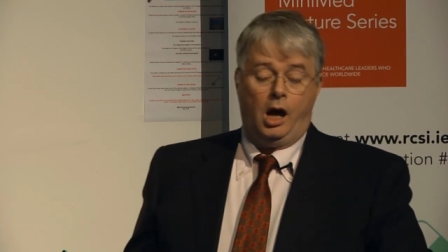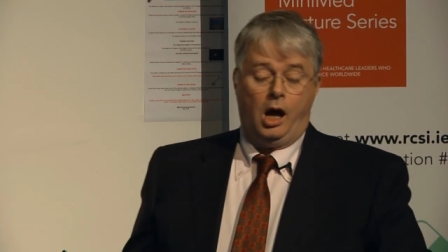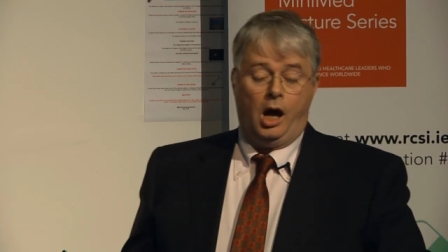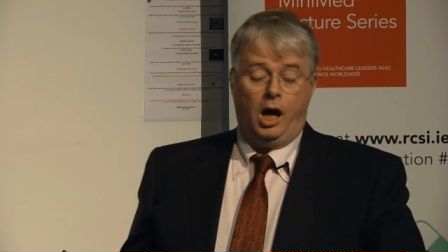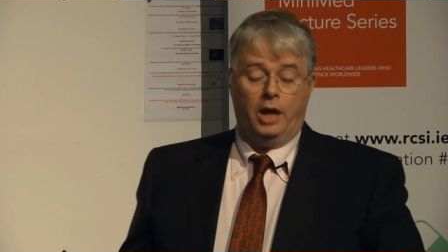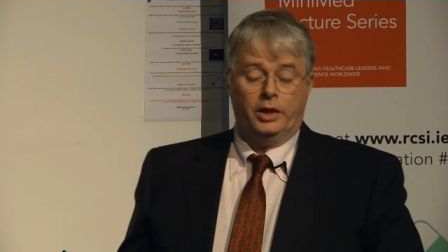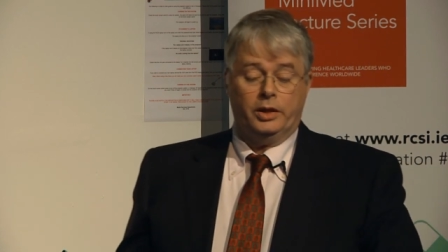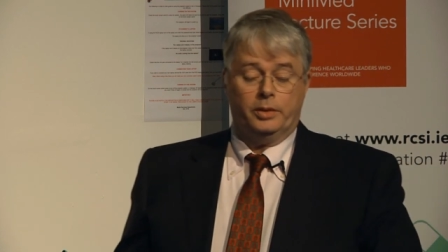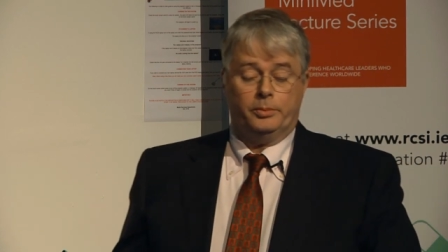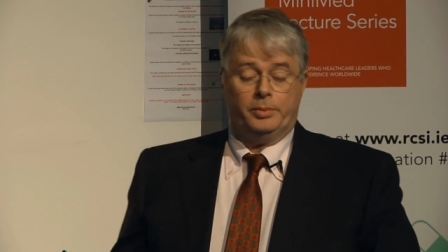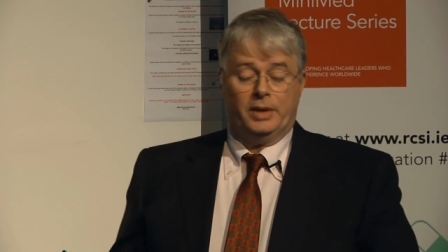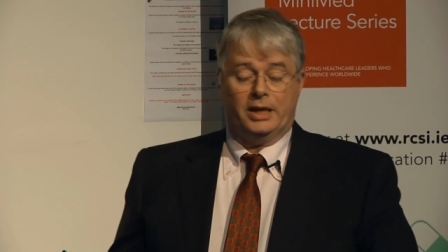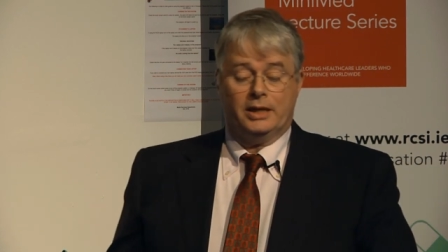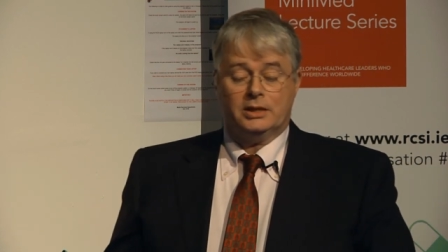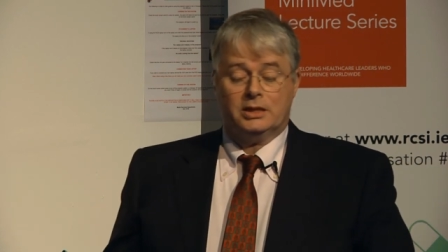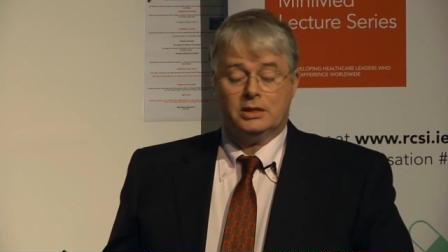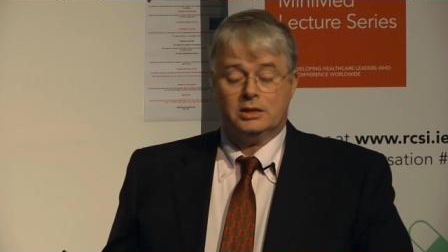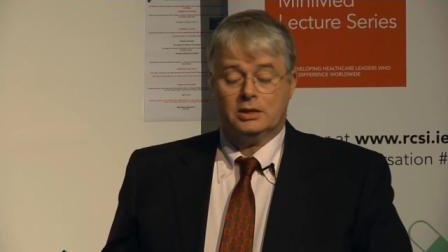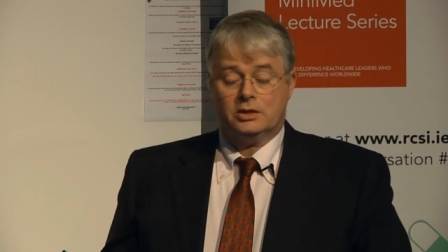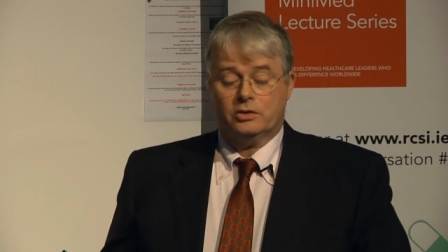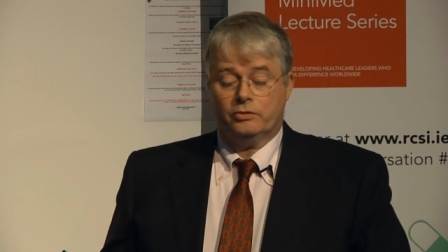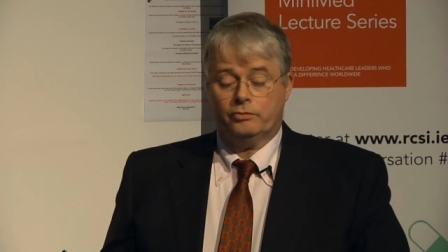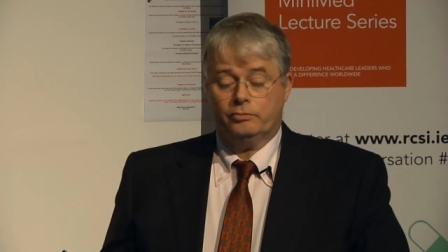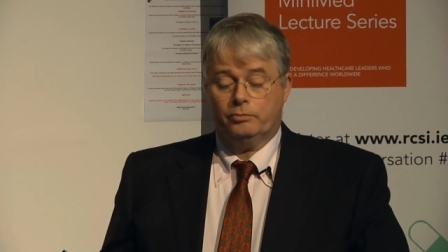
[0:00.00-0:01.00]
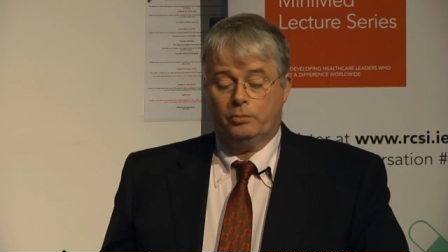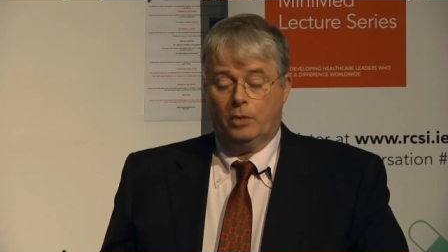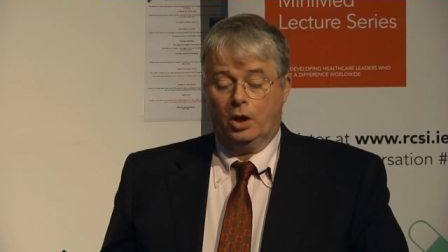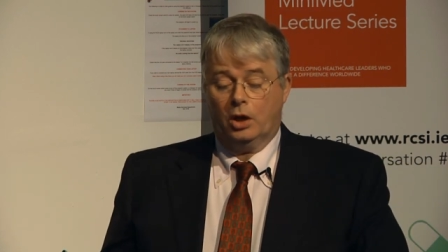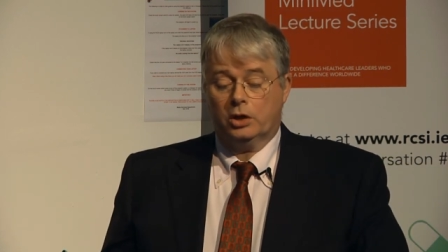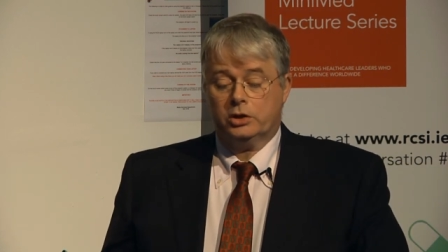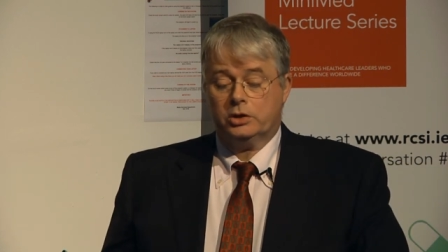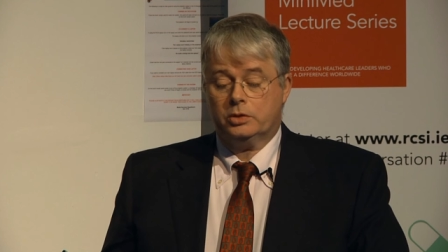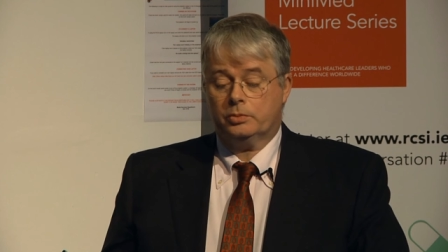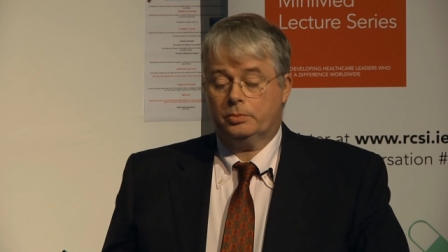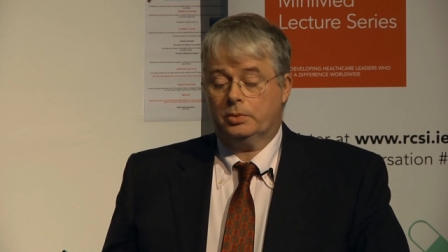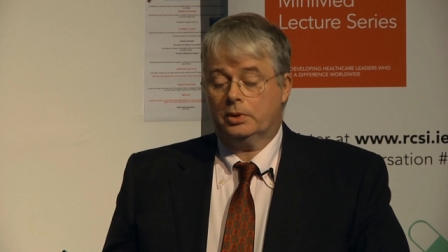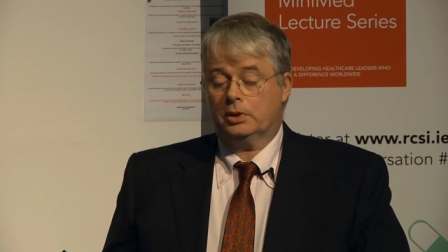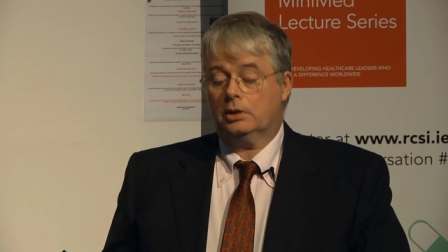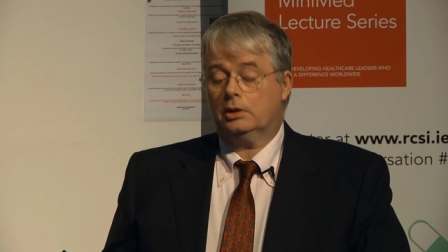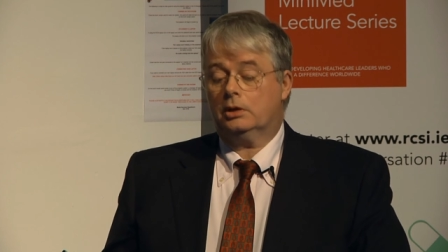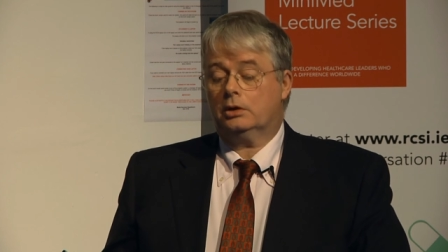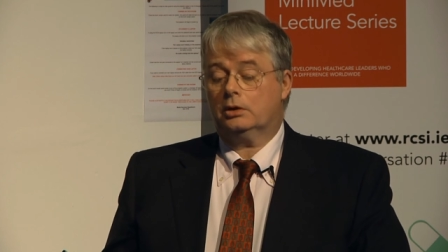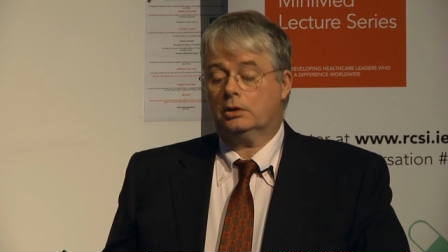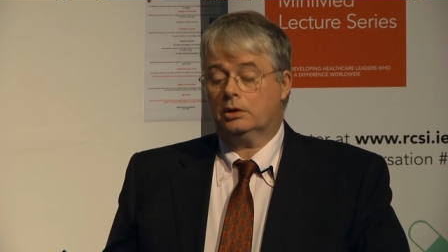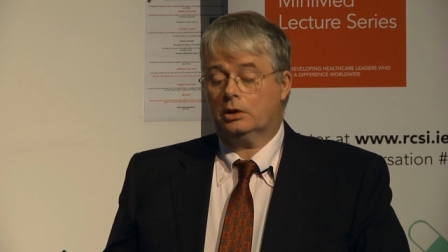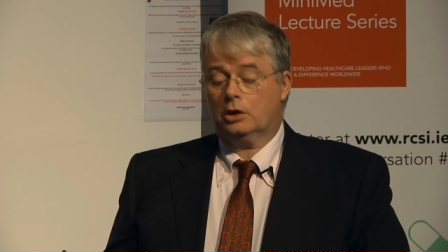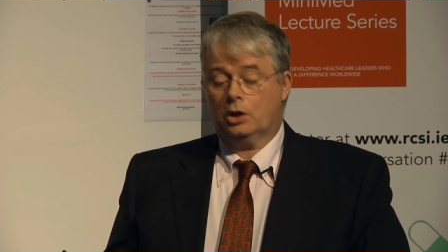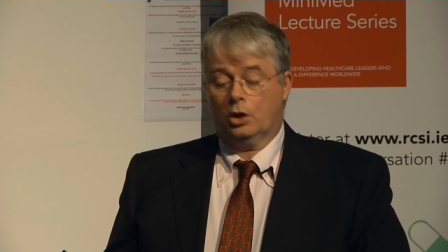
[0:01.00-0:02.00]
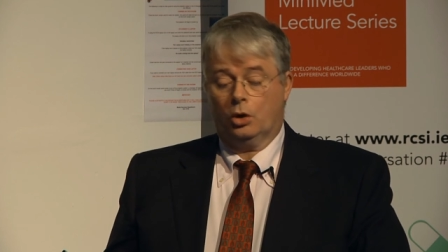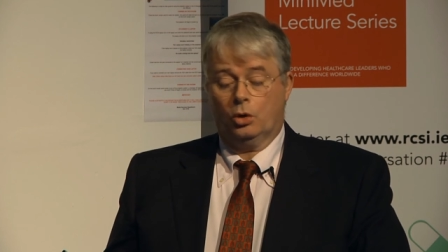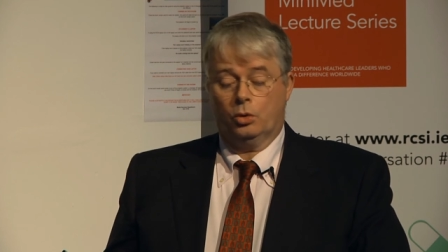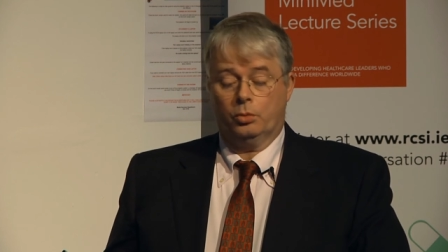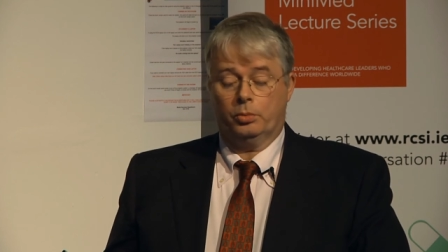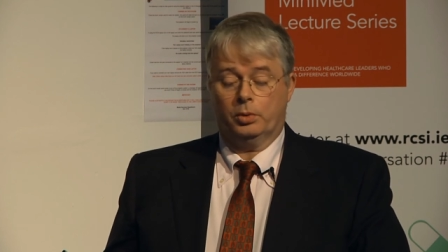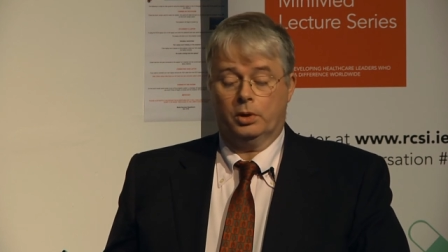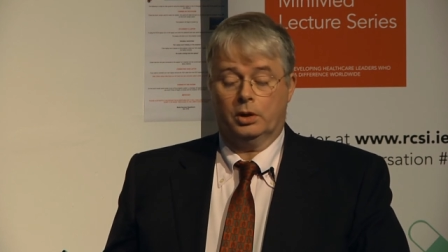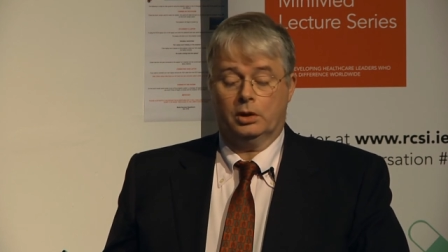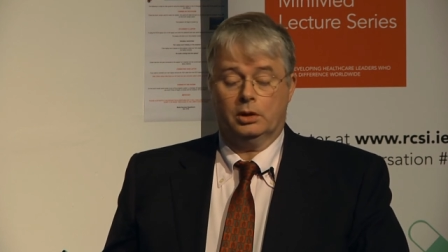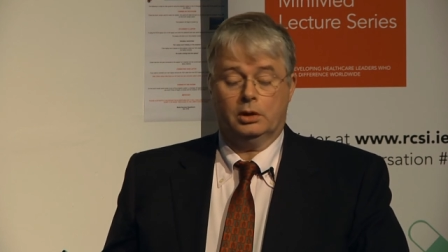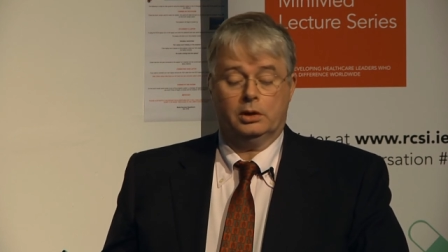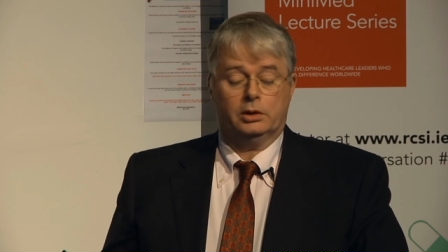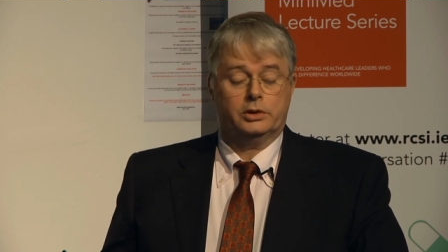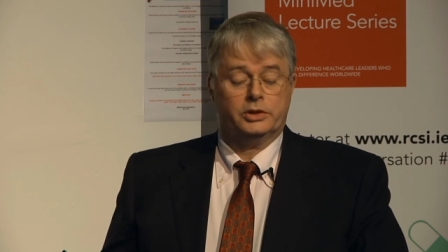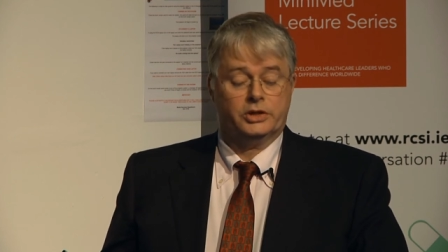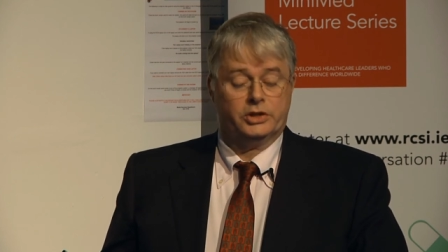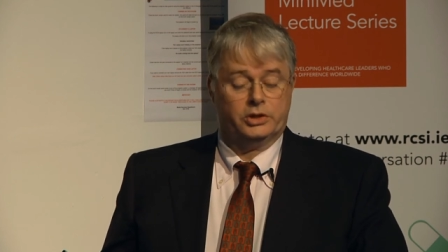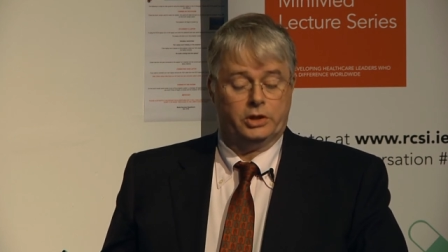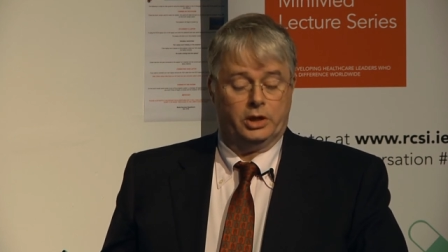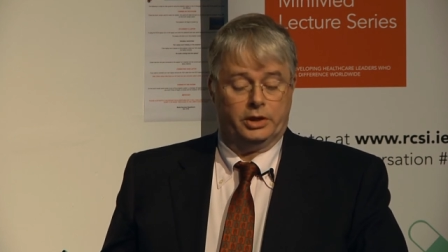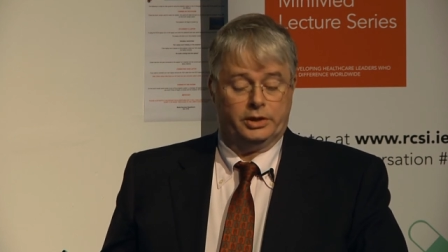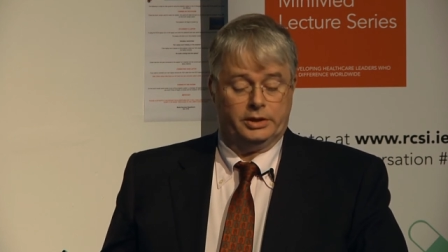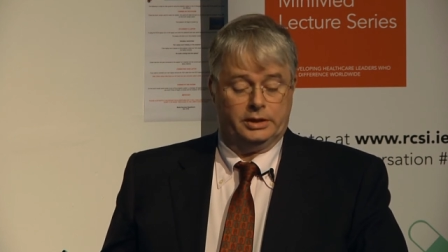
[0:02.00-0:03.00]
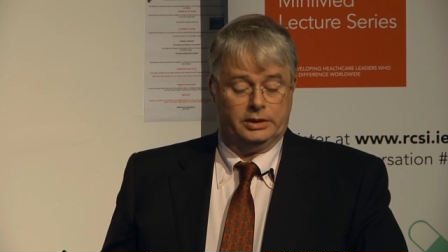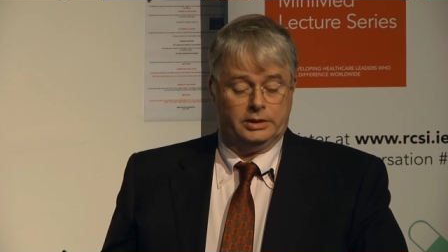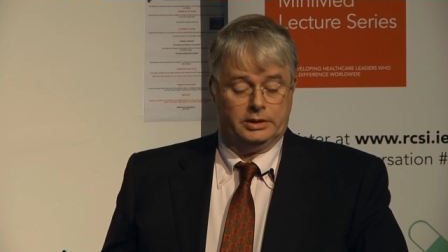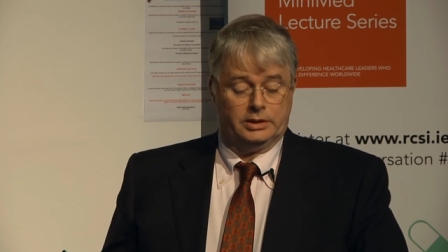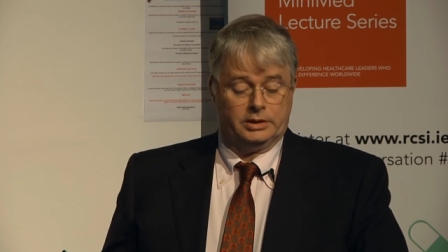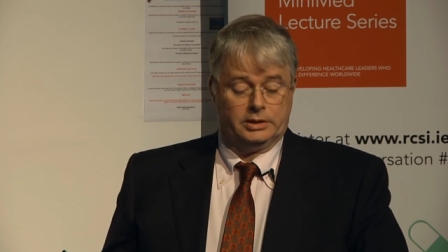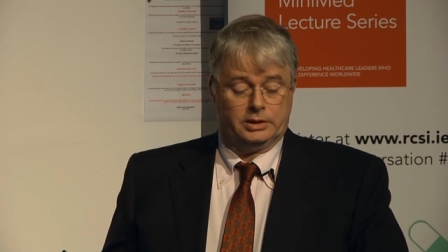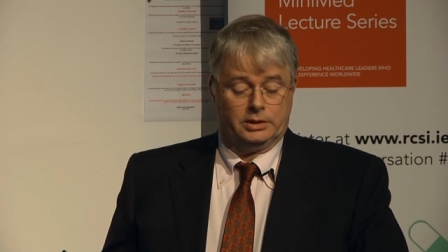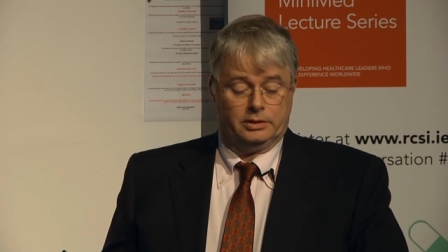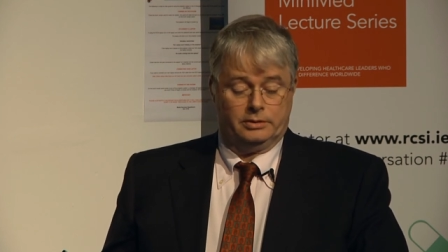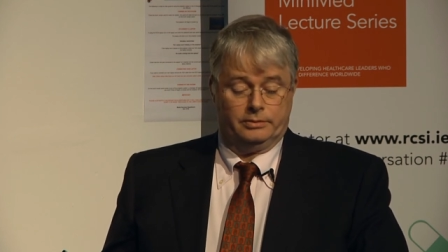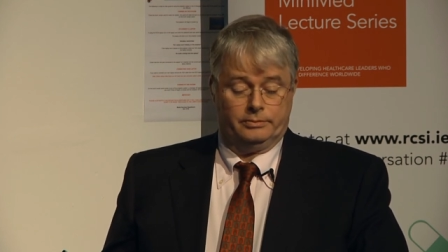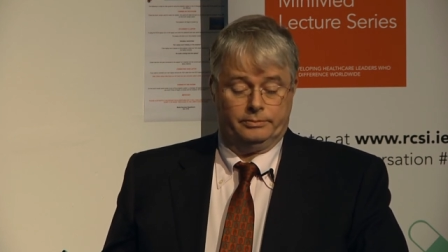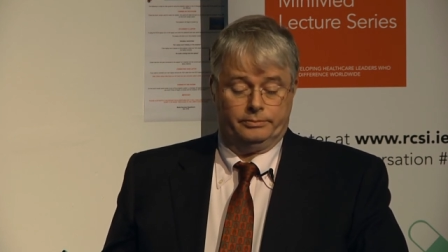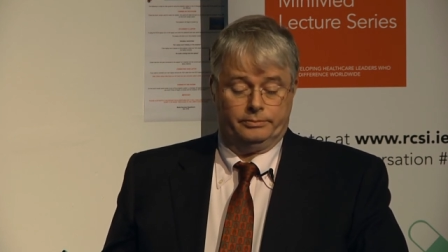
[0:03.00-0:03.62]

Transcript: on the basis of multiple global studies.